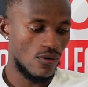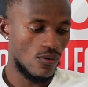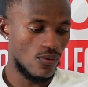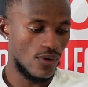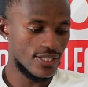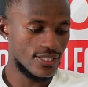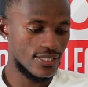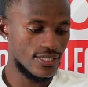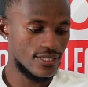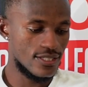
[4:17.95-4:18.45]

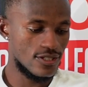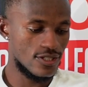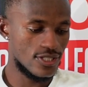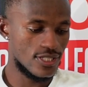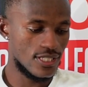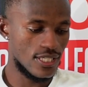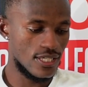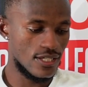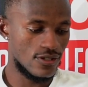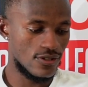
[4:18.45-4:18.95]
What is your
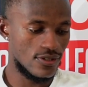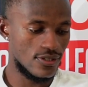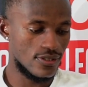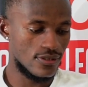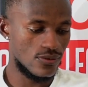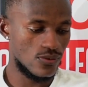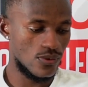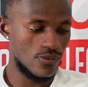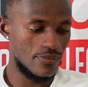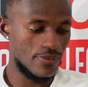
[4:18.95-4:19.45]
take
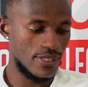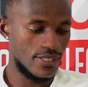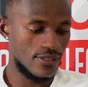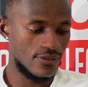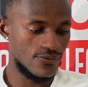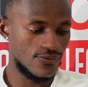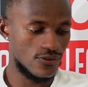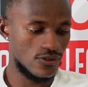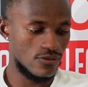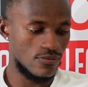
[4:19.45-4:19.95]
on
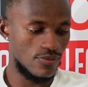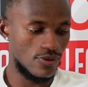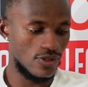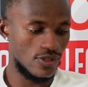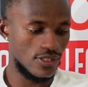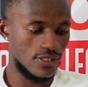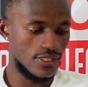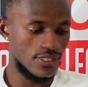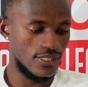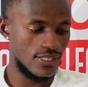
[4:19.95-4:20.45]
women
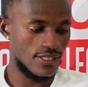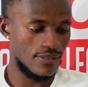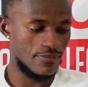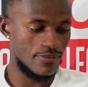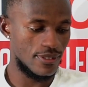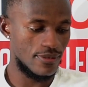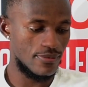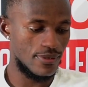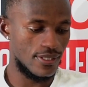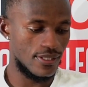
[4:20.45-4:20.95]
football in
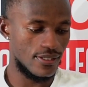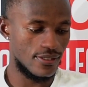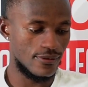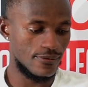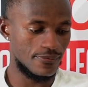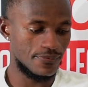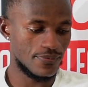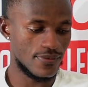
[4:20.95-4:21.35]
Namibia?